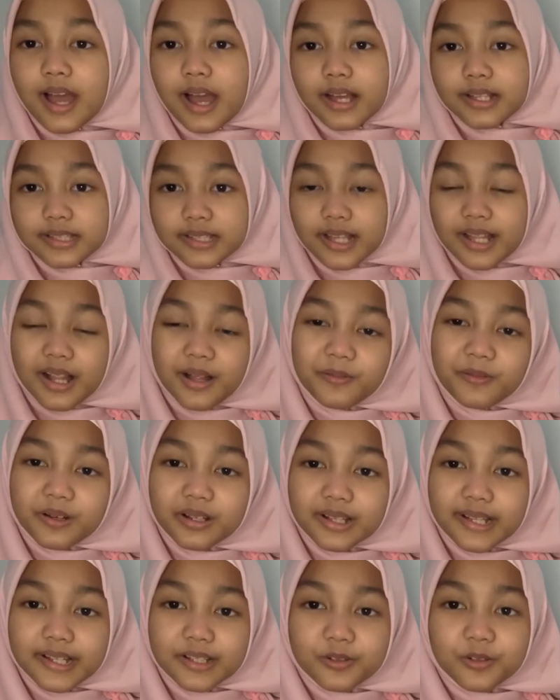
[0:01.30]

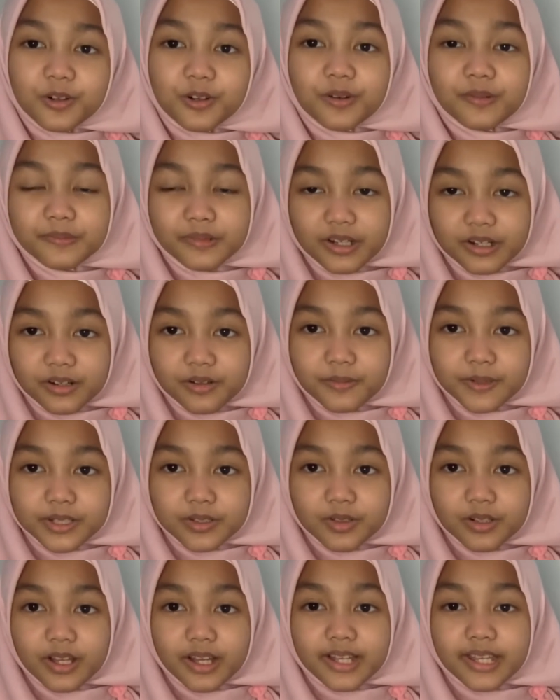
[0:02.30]
Assalamualaikum
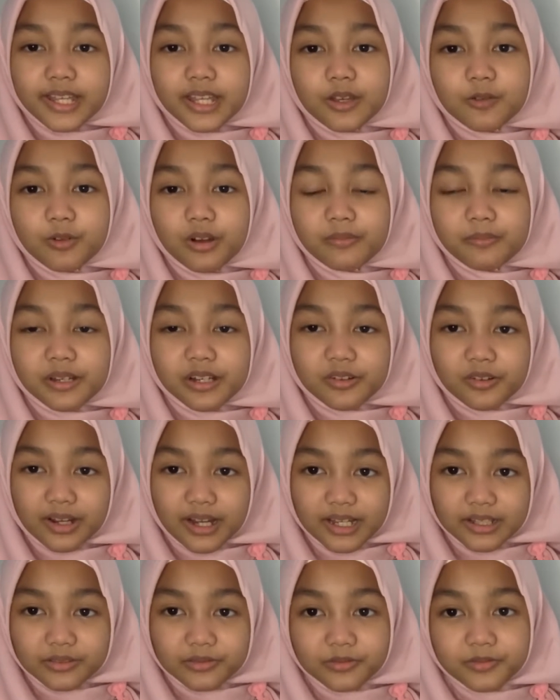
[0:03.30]
warahmatullahi
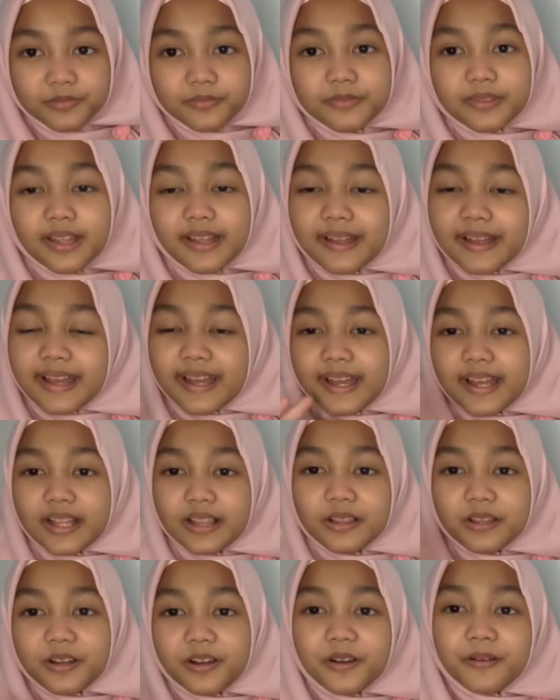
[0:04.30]
wabarakatuh.
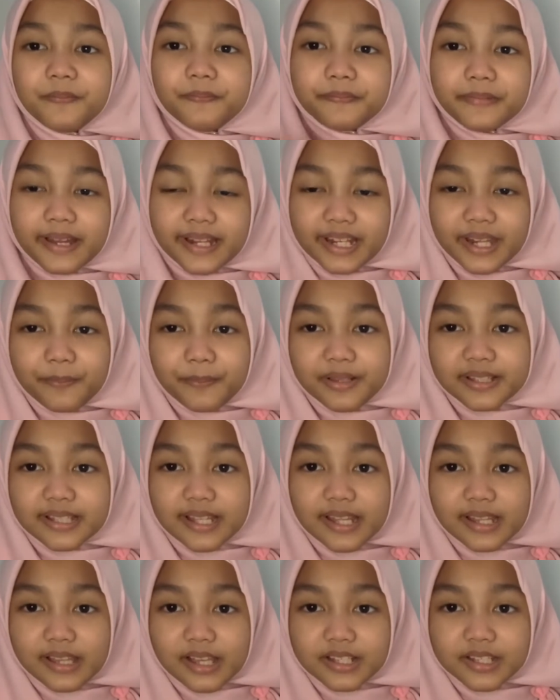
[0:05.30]
Hello, my name is
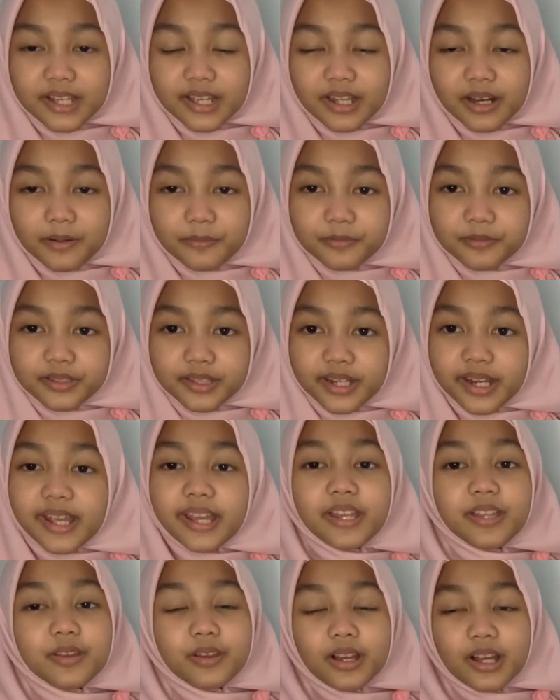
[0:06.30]
Anindita Syahirah
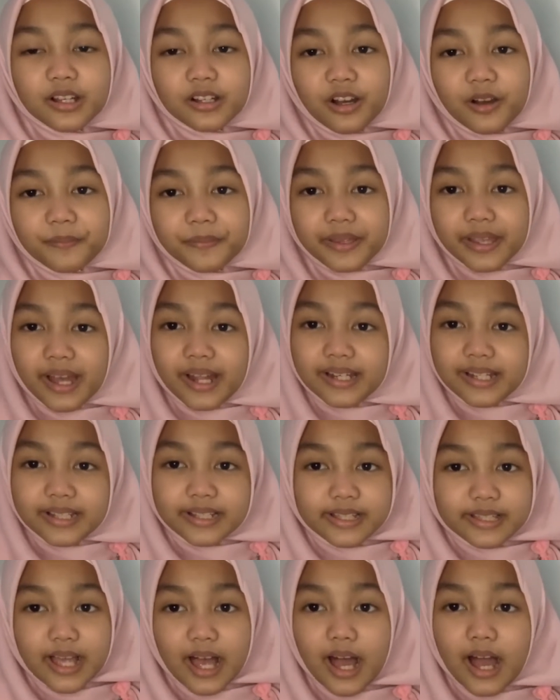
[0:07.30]
Putri. You can call me
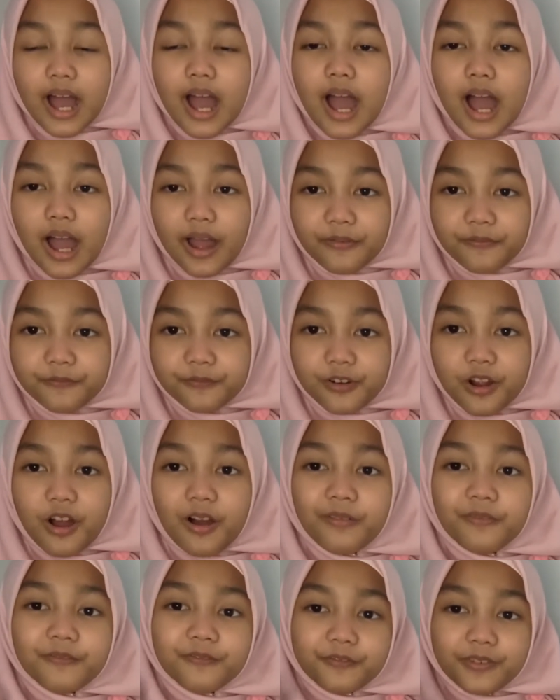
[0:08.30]
Anindita. I'm
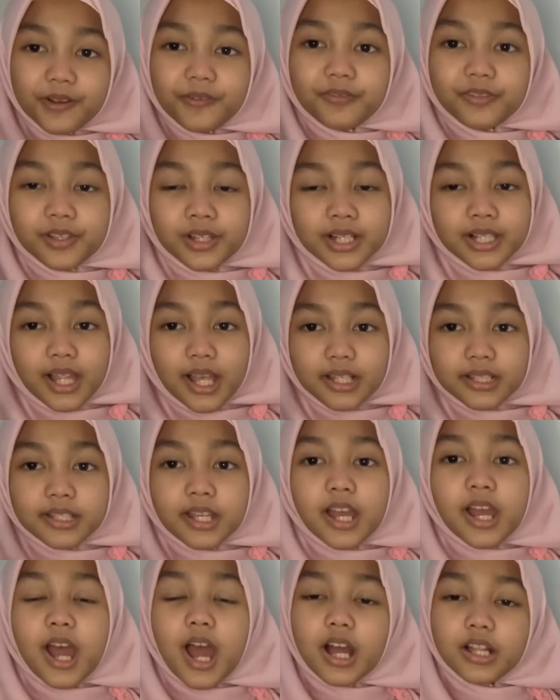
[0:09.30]
from 5th class.
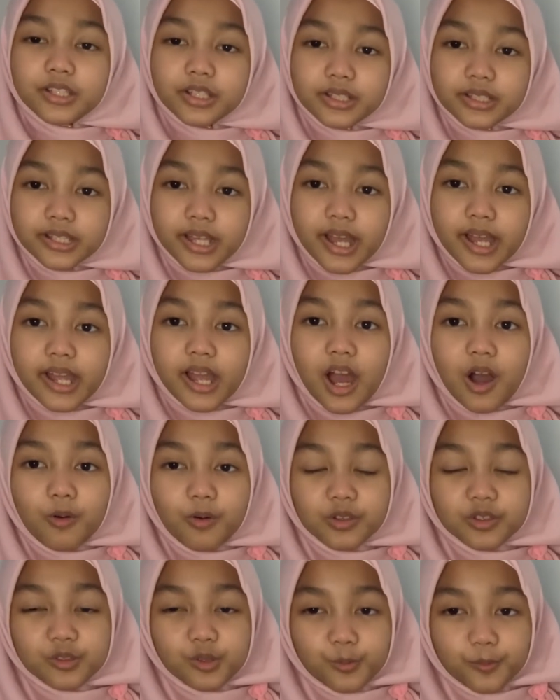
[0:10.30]
Today, I
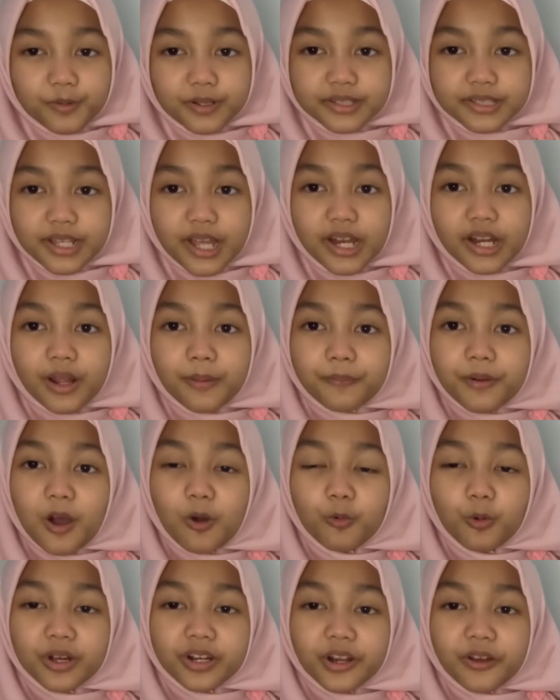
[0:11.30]
want to present about
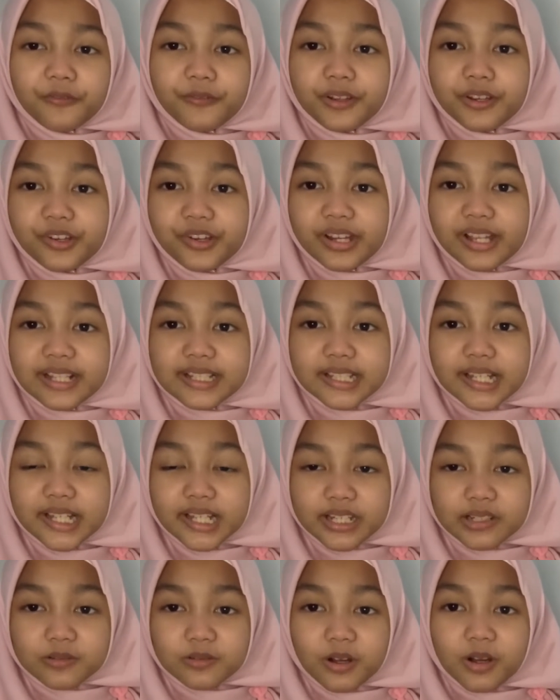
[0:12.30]
one of Indonesia
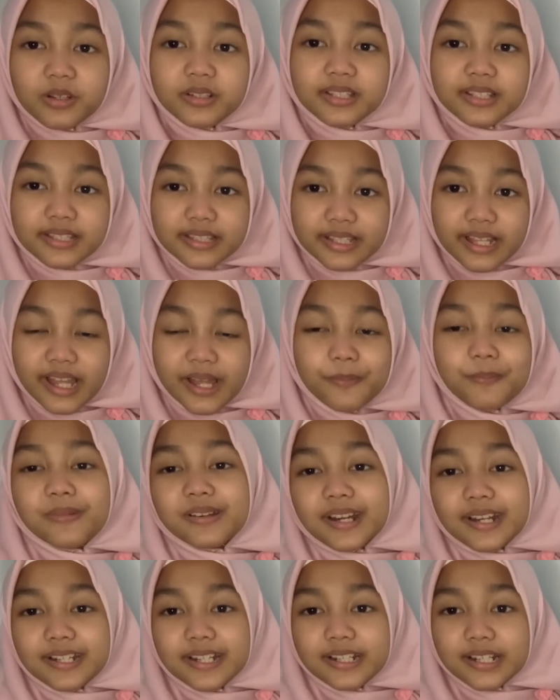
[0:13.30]
heroes named
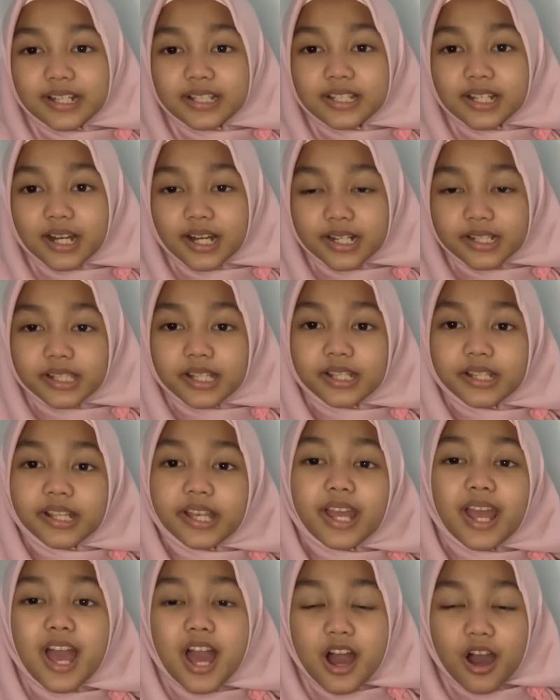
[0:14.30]
Raden Ajeng
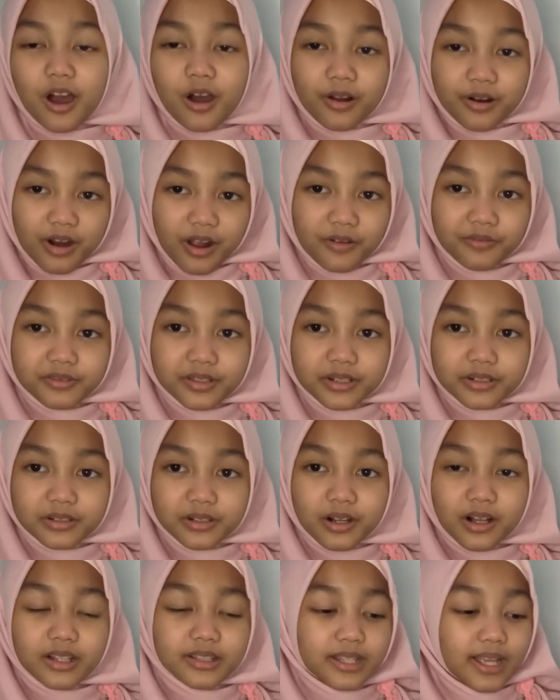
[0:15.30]
Kartini, or often
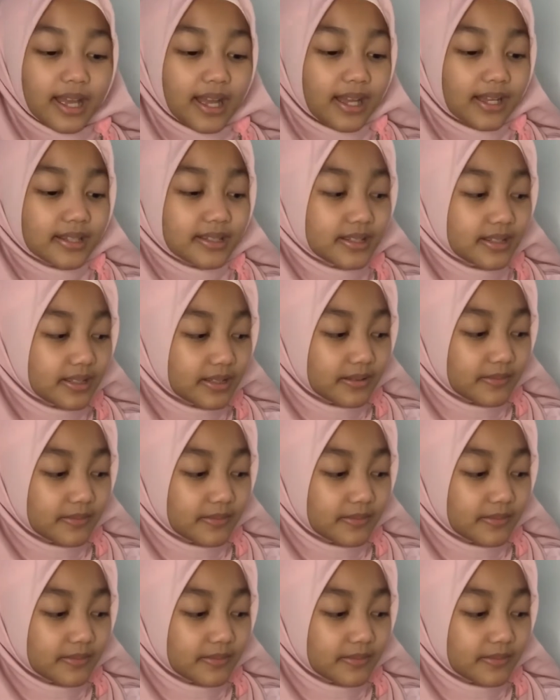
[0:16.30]
called as